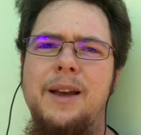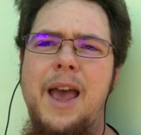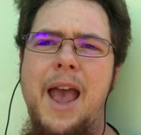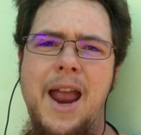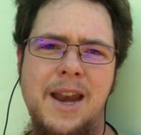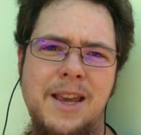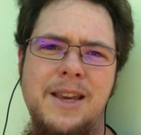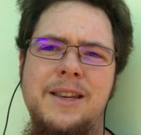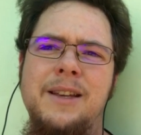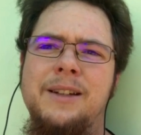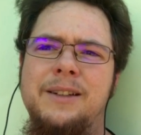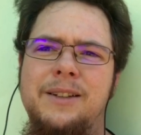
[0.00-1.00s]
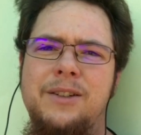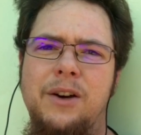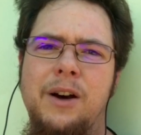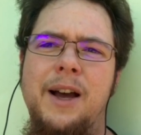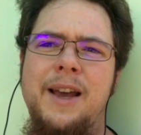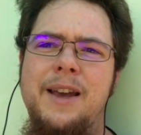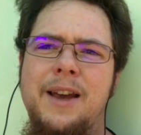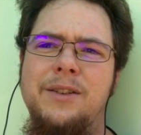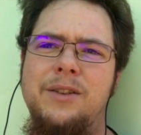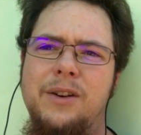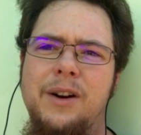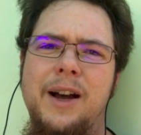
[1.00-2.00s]
any tie
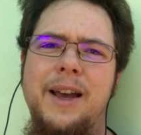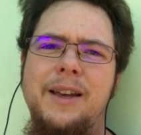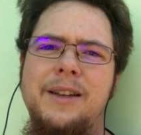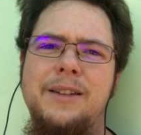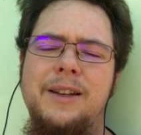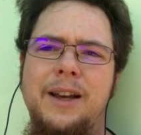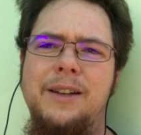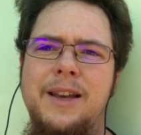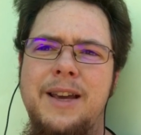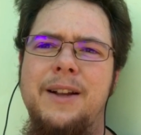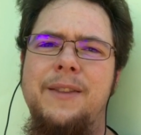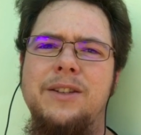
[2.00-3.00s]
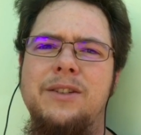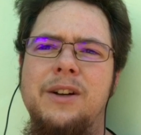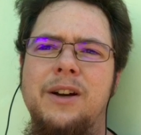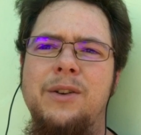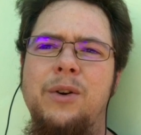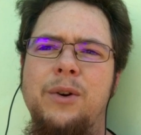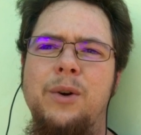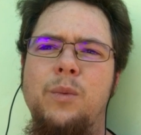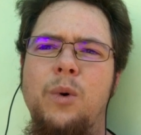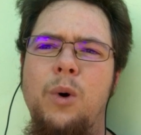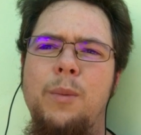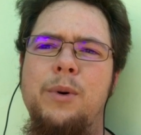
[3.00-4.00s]
and dye technique that's done on a
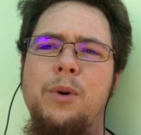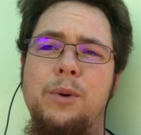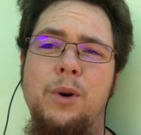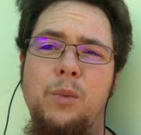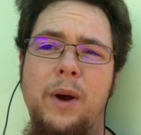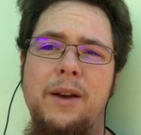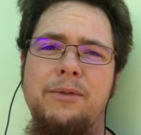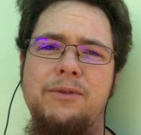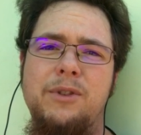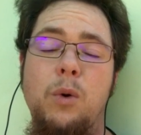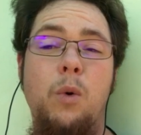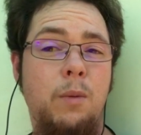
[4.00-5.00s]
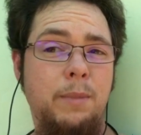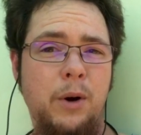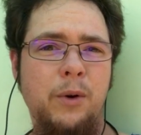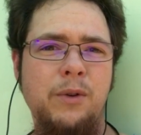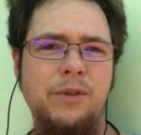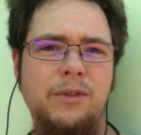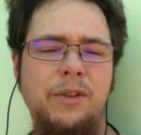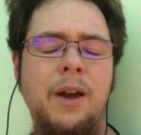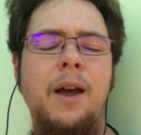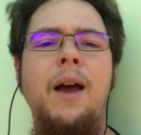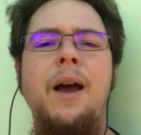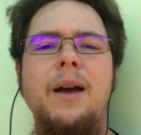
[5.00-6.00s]
warp or a weft, or both,
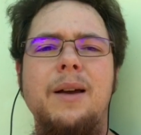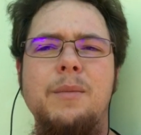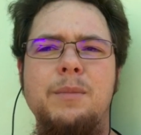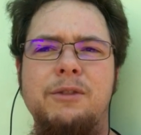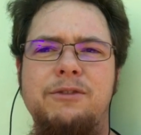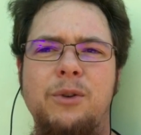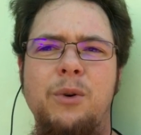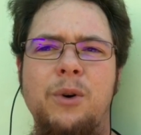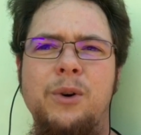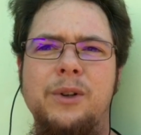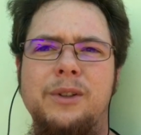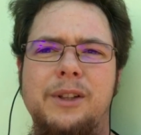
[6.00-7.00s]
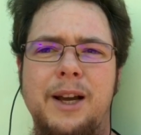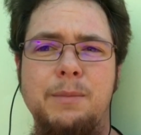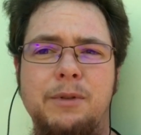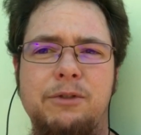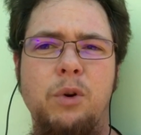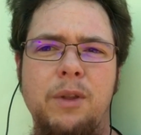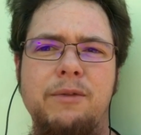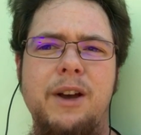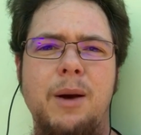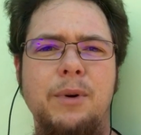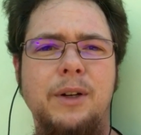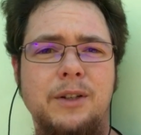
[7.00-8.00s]
before the
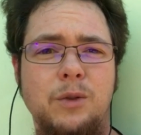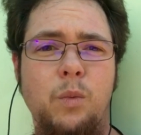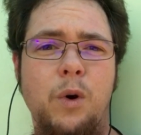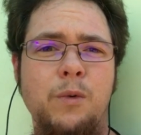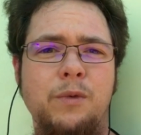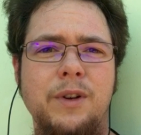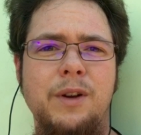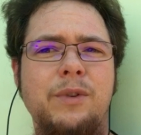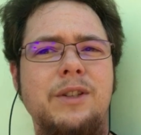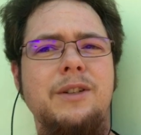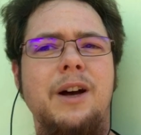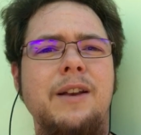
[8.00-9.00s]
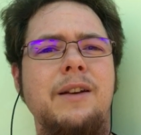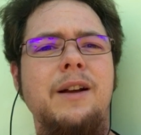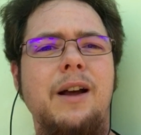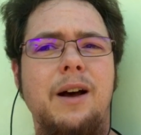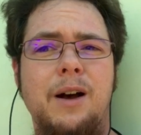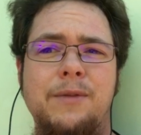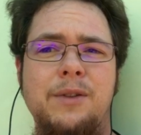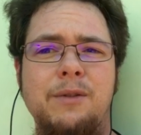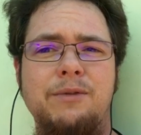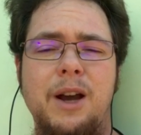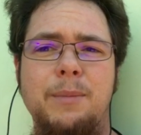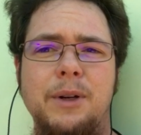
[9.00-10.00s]
fabric is woven. If it's done after the
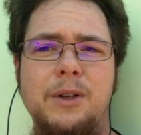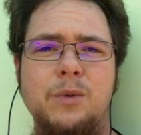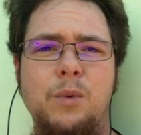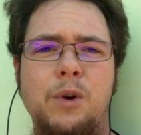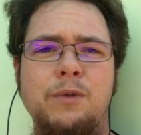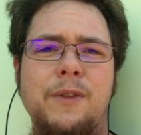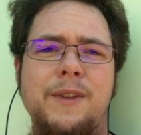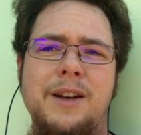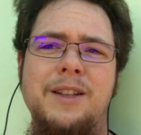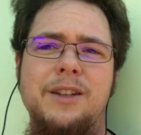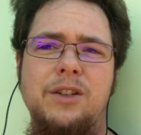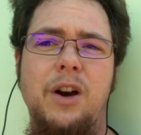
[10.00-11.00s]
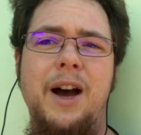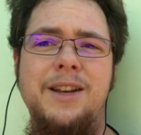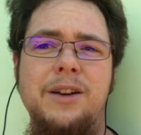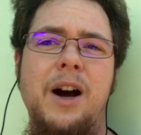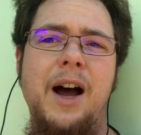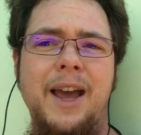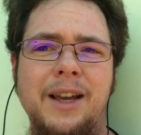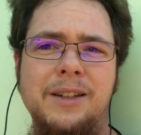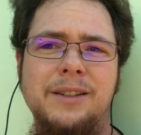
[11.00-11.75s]
fabric is woven, then it's a tie-dye.